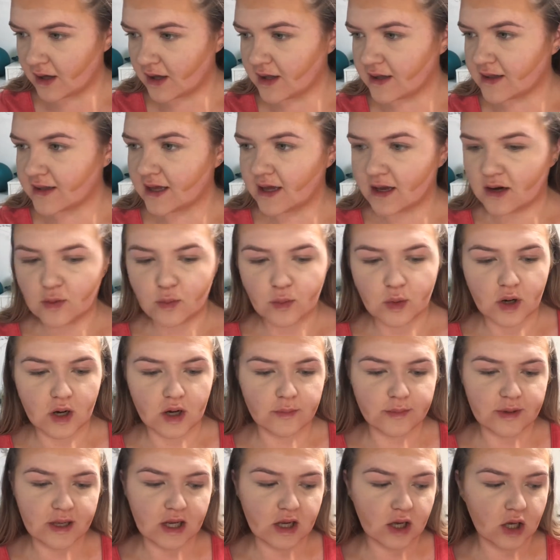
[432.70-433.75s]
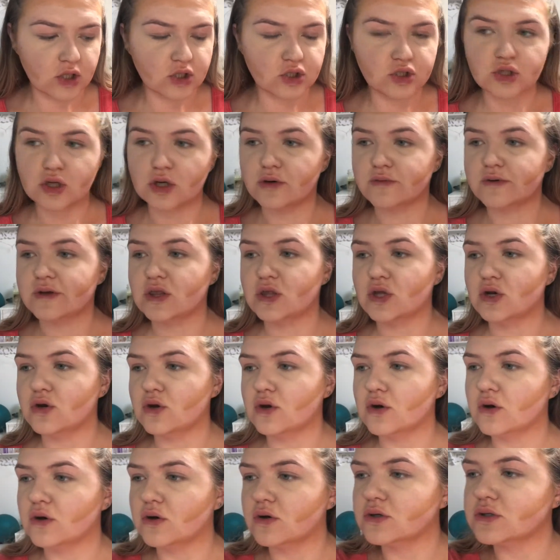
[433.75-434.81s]
And then we're going to be contouring the
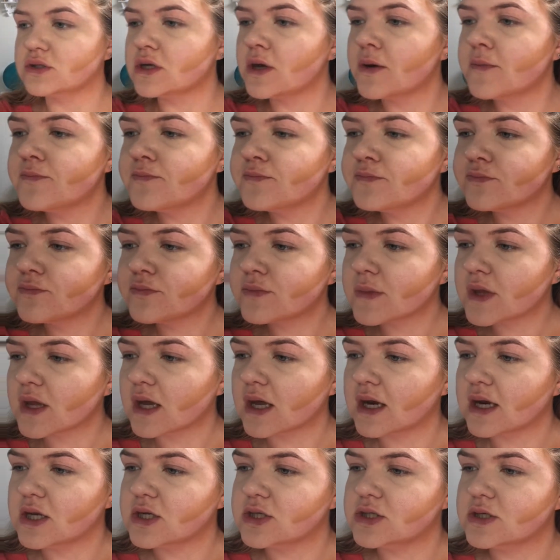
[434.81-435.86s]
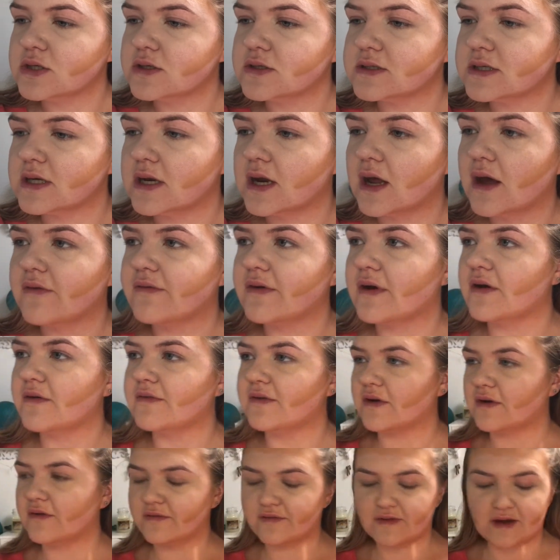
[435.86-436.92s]
nose, and he's using a very,
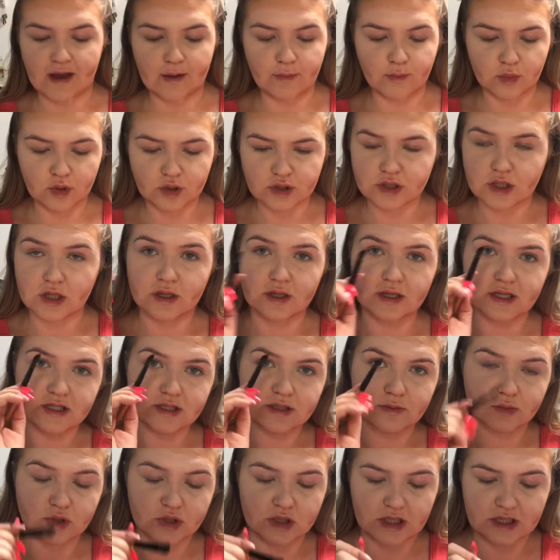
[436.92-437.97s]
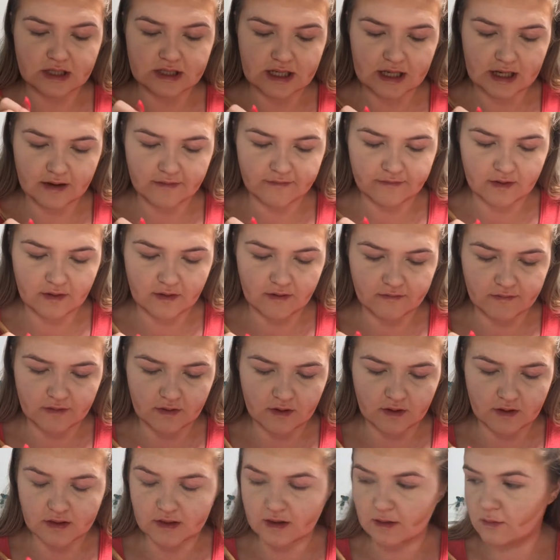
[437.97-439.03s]
very fine brush to do this, so I'm just going to take a very,
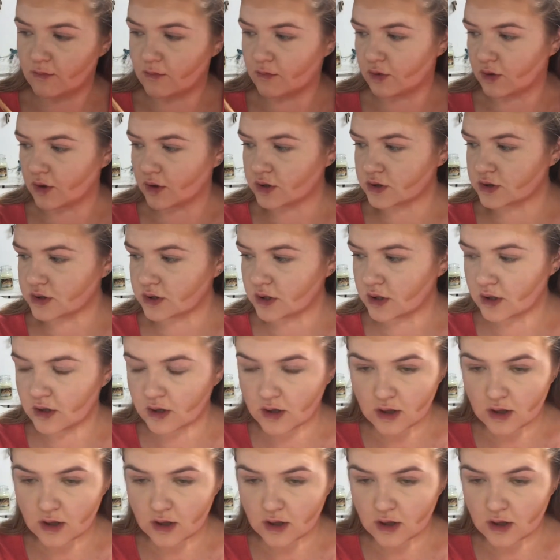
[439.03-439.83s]
very thin brush.